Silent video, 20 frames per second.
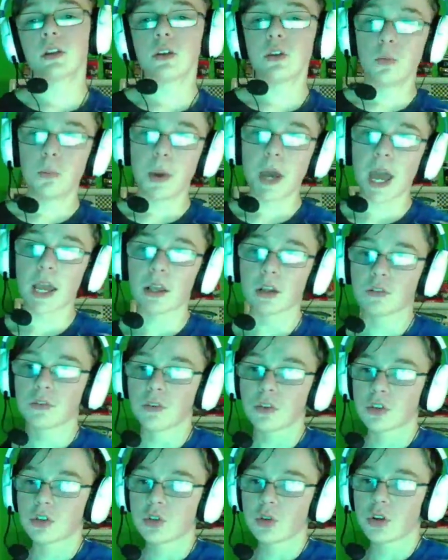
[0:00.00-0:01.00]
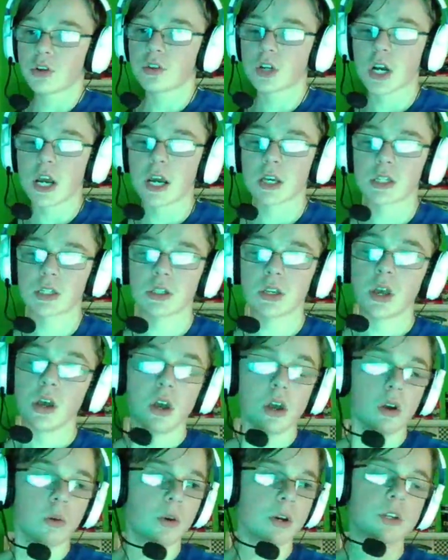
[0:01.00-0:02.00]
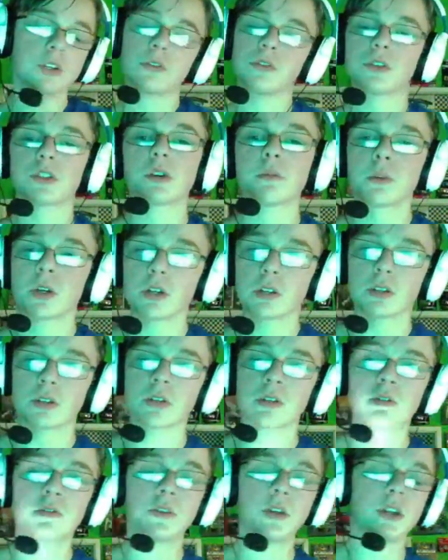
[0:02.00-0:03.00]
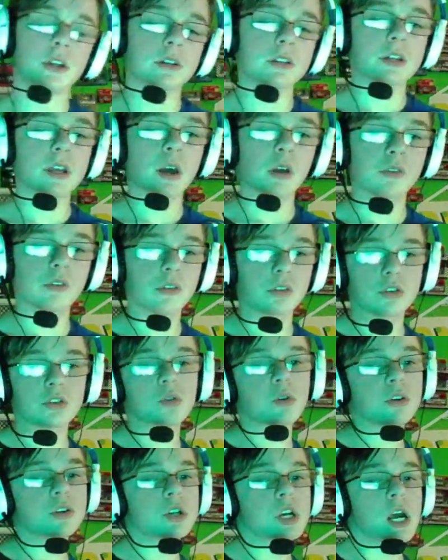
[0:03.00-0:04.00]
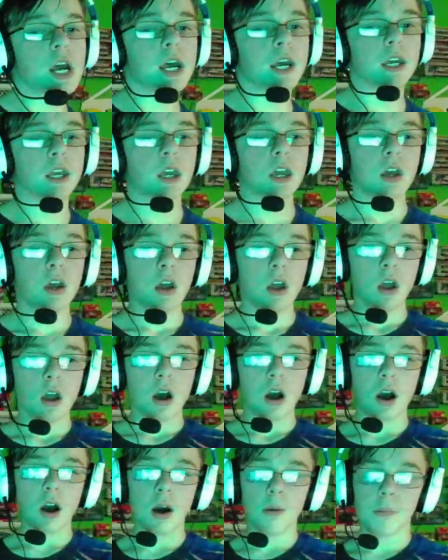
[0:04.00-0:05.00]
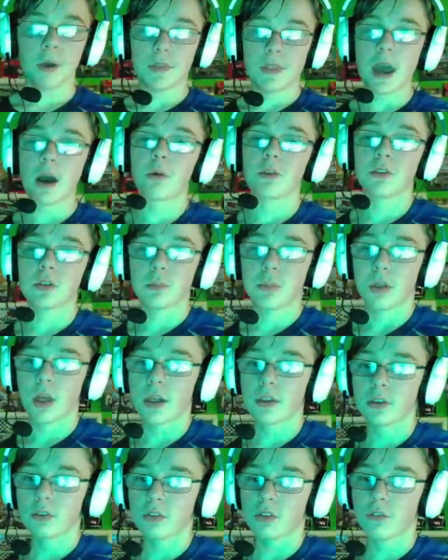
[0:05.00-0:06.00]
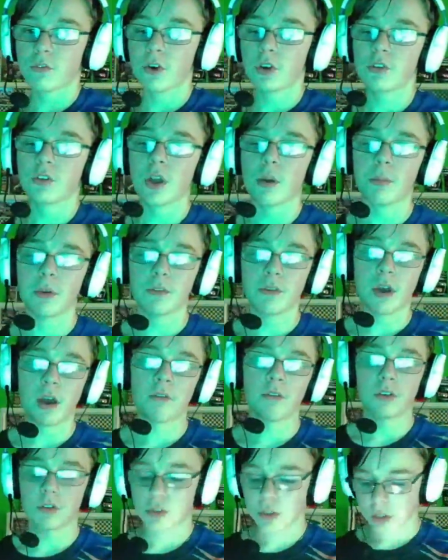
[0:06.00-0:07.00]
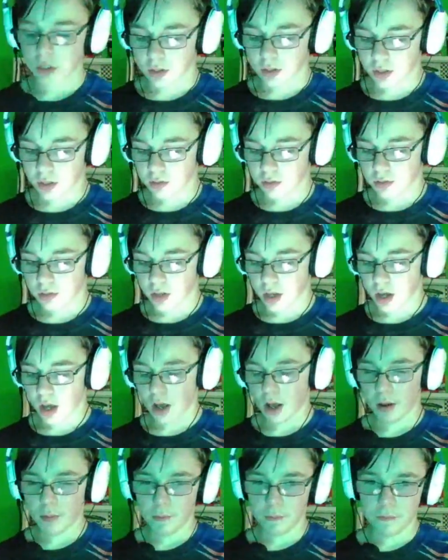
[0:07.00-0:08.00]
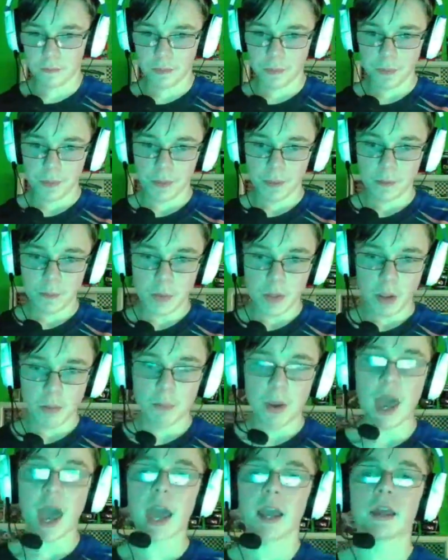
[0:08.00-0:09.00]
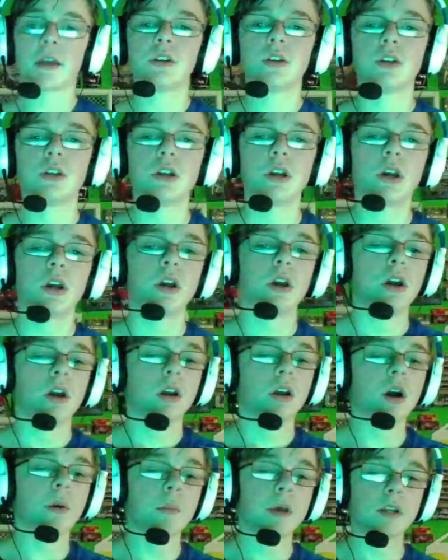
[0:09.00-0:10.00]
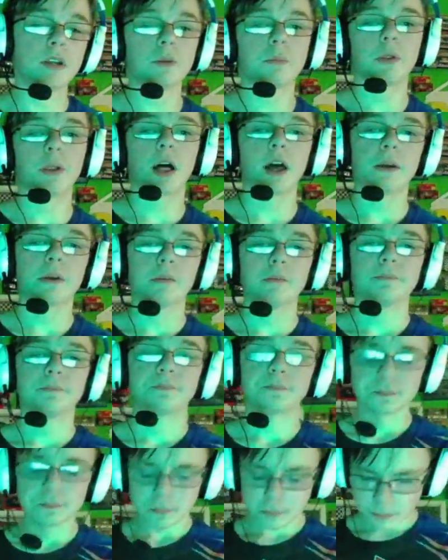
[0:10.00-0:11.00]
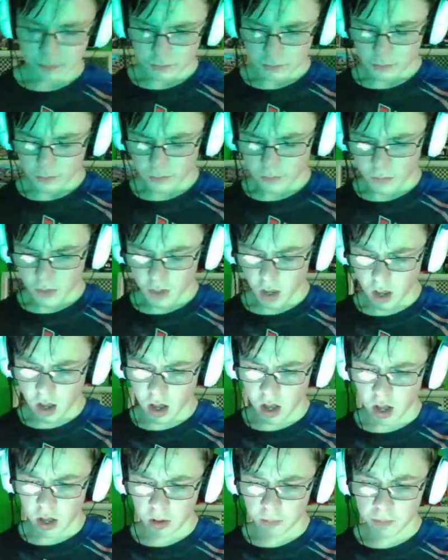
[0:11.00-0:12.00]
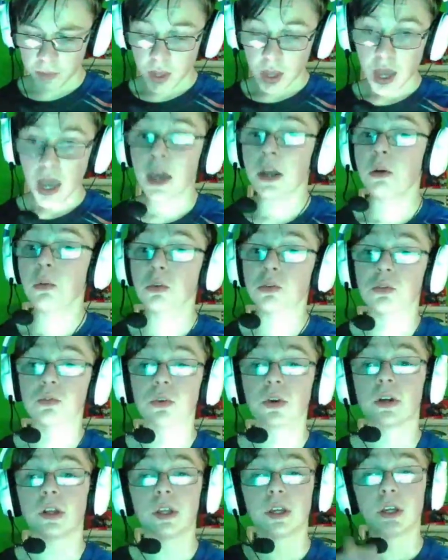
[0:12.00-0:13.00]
new package for the short tracks, which for some reason Phoenix counts as a short track. And that was in play. This was the first time we've ever seen this package come into play. And it was really